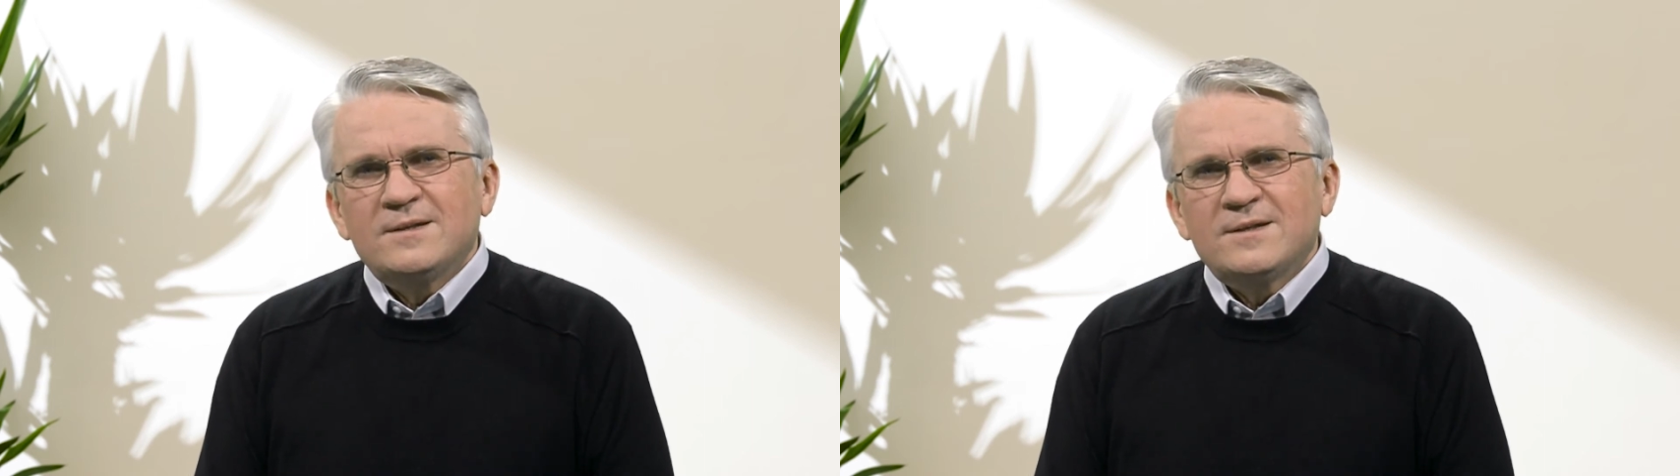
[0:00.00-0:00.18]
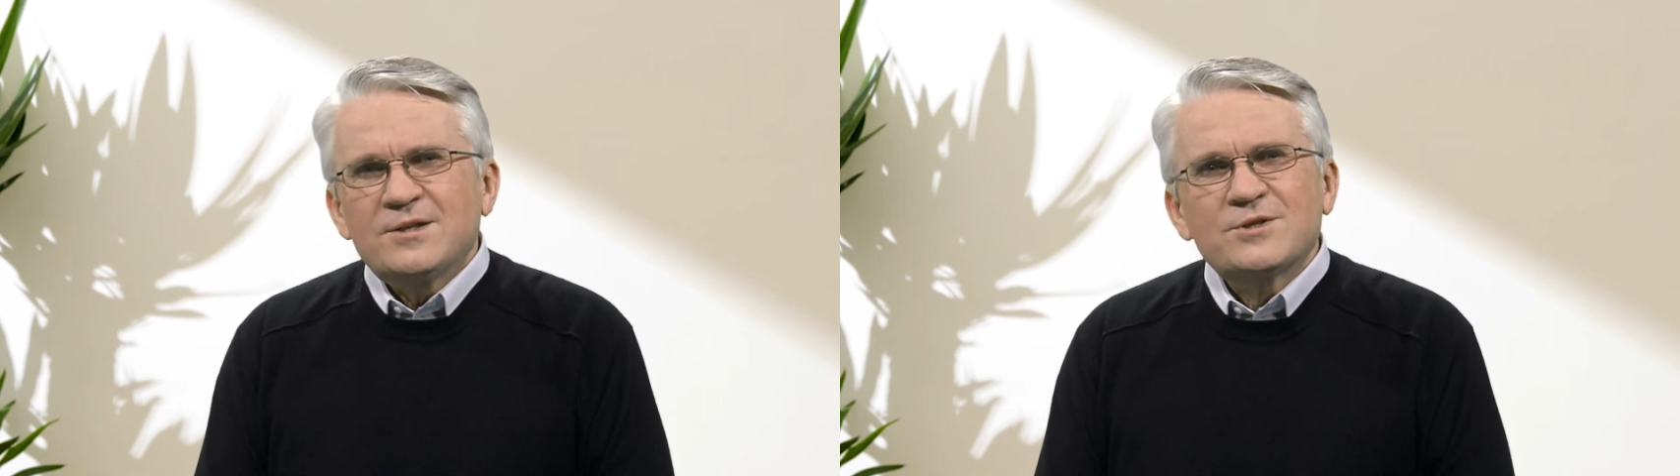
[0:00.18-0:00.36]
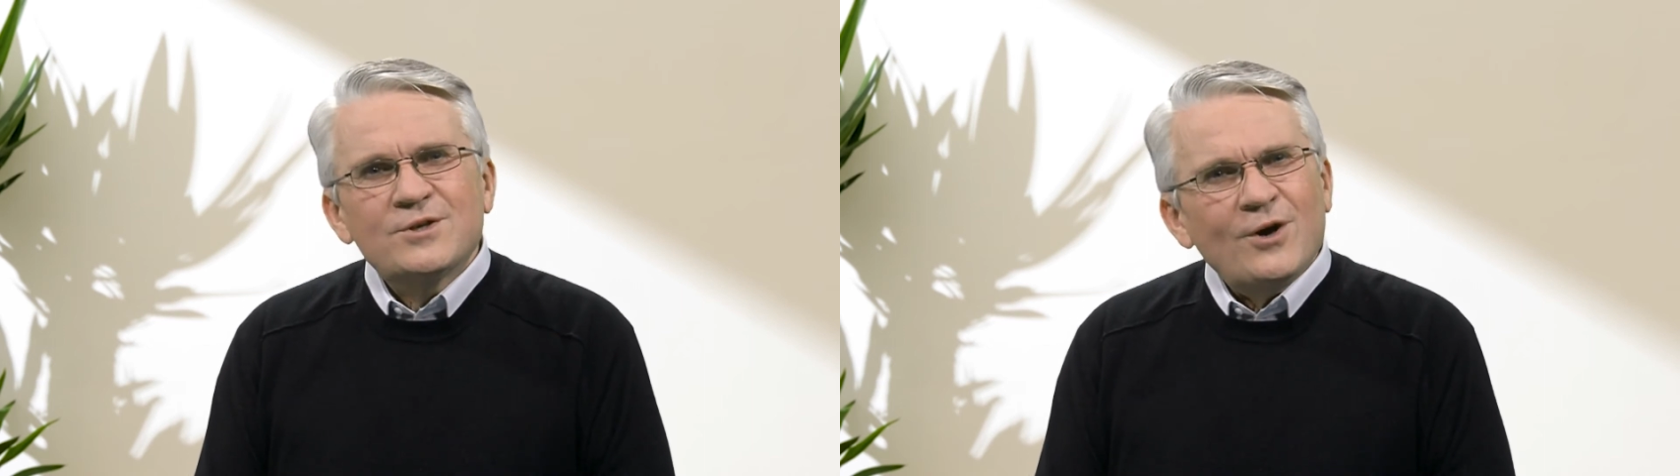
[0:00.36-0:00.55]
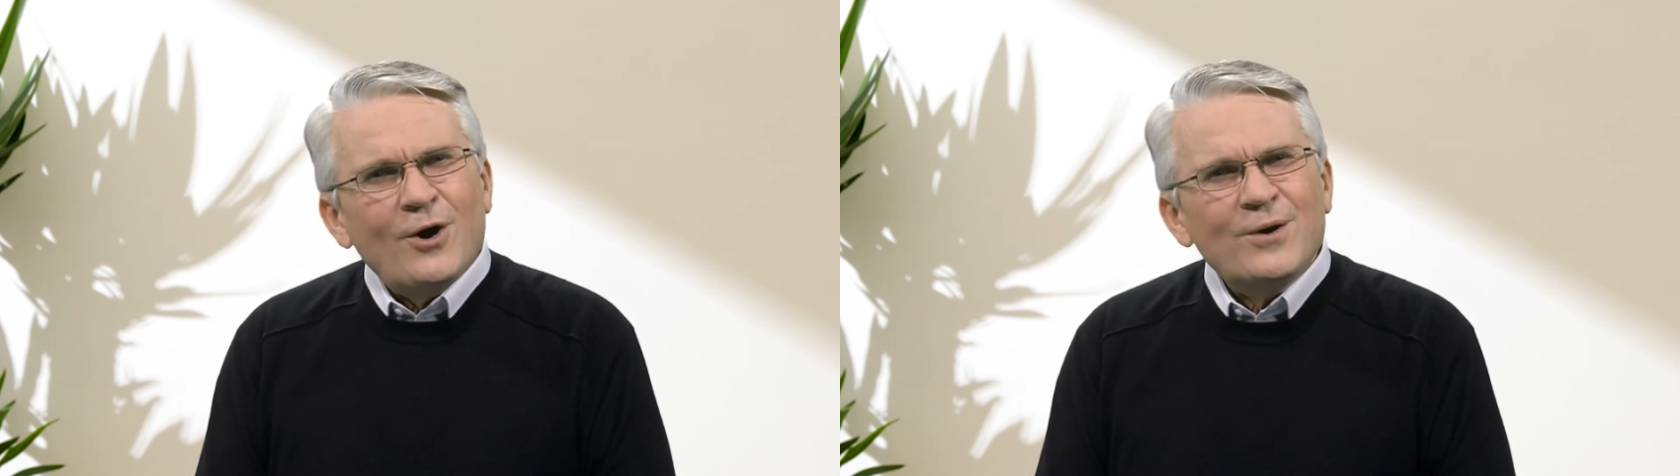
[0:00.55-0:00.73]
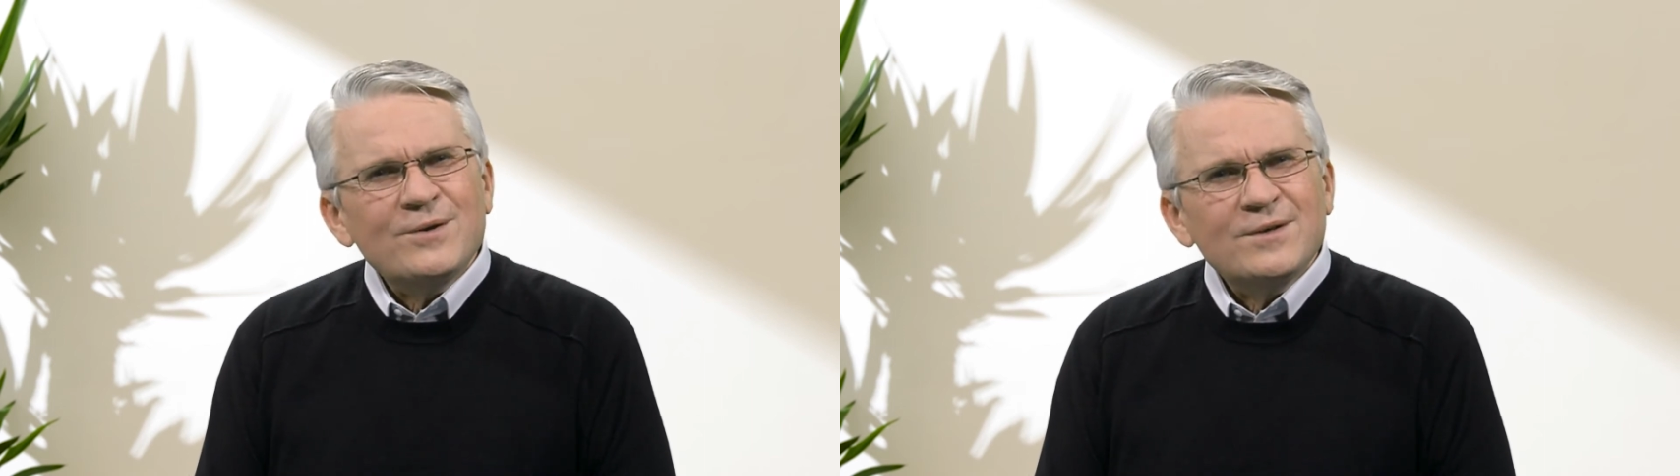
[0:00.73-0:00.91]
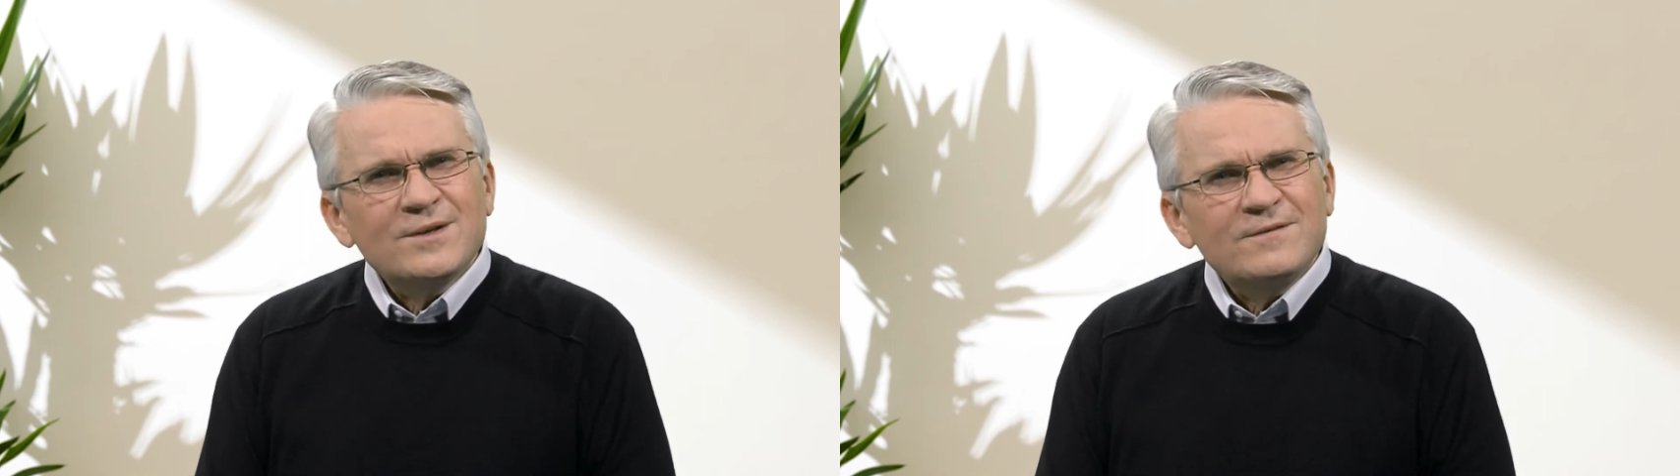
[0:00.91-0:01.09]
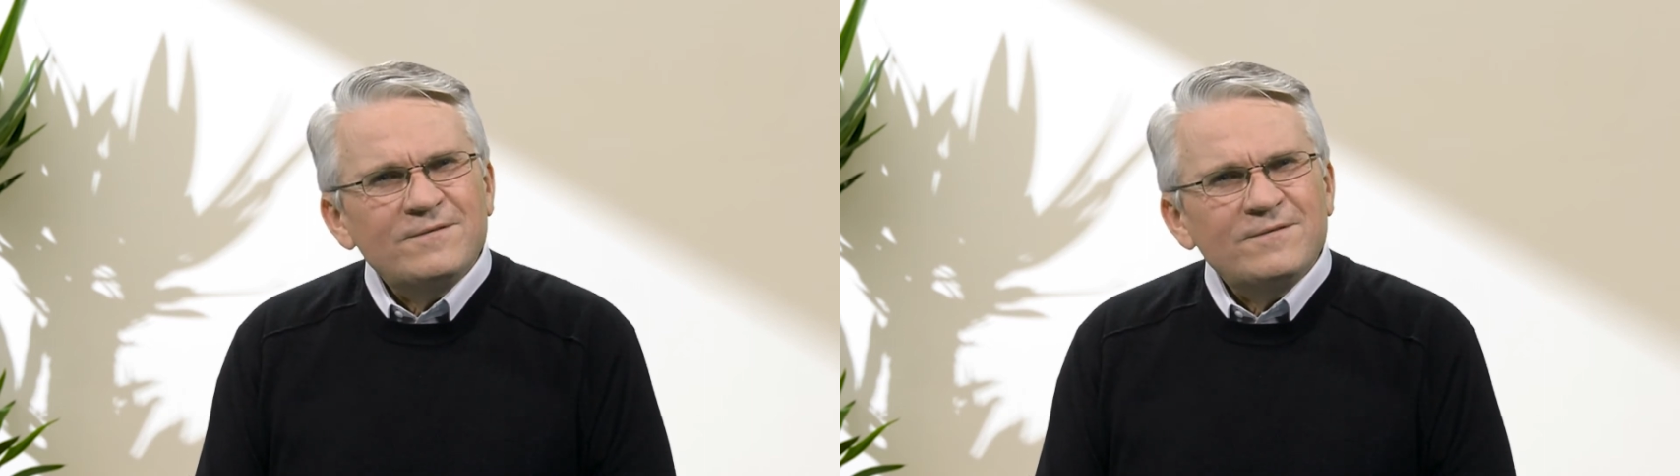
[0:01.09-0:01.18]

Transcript: does God